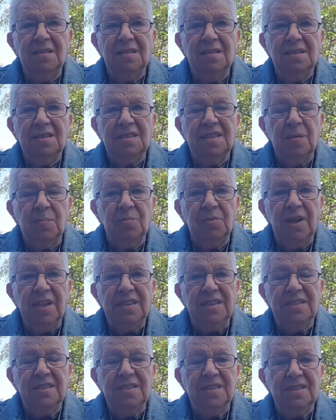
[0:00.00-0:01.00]

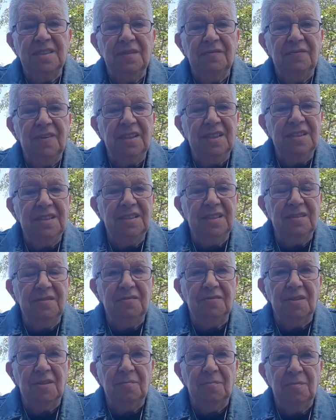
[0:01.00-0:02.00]
separated and defended
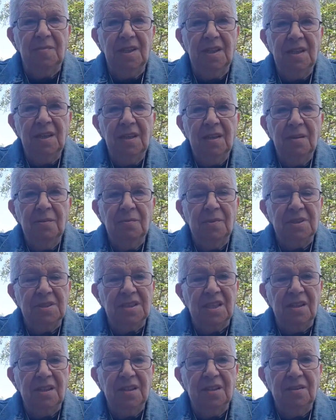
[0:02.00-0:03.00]
from what's
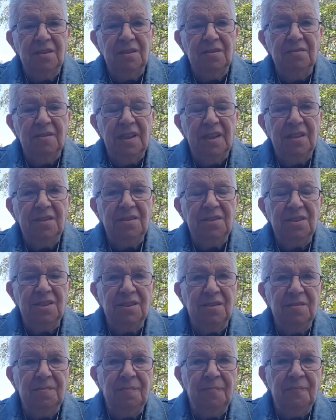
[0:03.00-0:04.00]
going on around
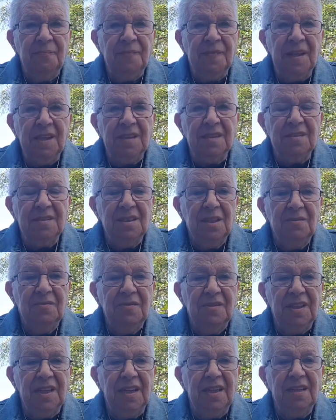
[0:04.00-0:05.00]
you. But don't
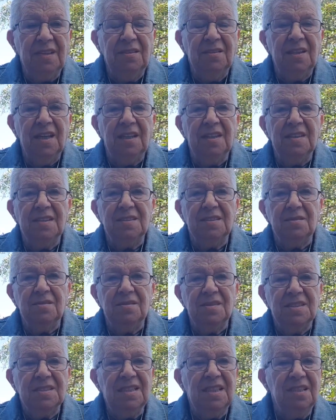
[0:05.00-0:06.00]
forget, you get this sort
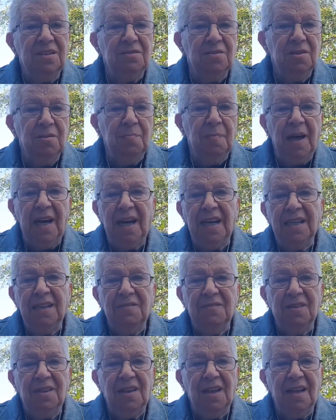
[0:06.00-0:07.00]
of see-through bag,
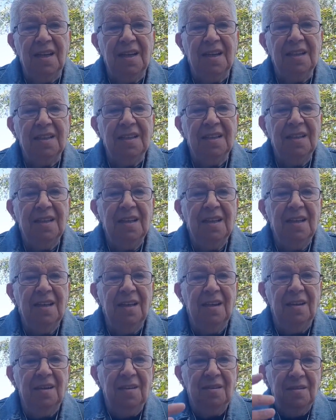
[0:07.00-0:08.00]
if you like,
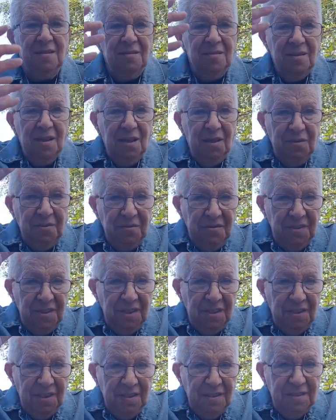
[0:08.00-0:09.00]
over
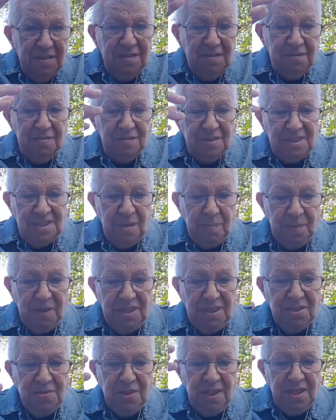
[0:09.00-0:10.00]
your, step
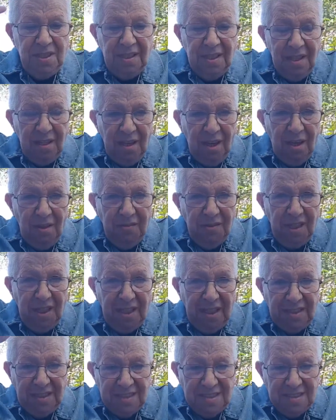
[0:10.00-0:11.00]
into it, over your
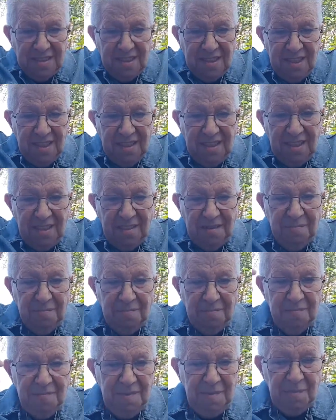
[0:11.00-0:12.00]
head, tied up,
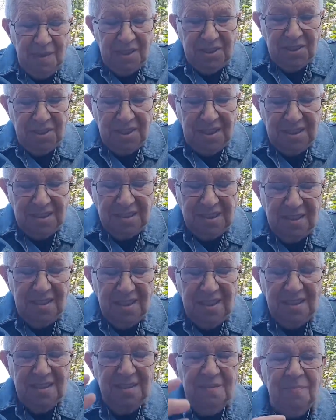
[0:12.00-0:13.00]
imagine it
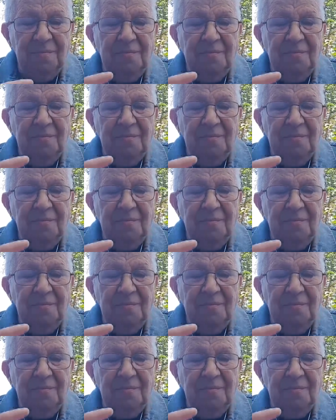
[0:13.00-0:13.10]
tied,